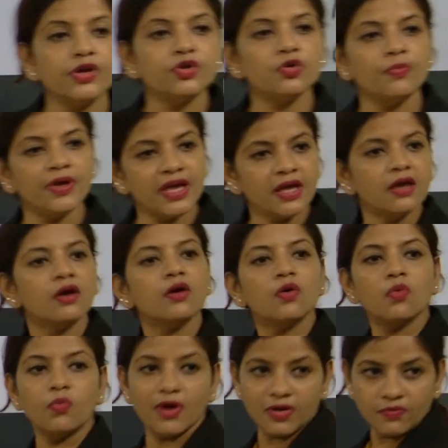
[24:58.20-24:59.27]
to be
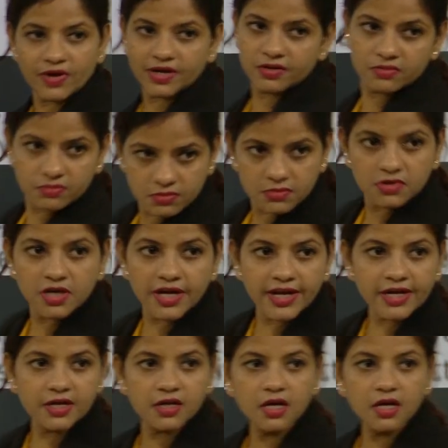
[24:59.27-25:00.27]
one. Correct?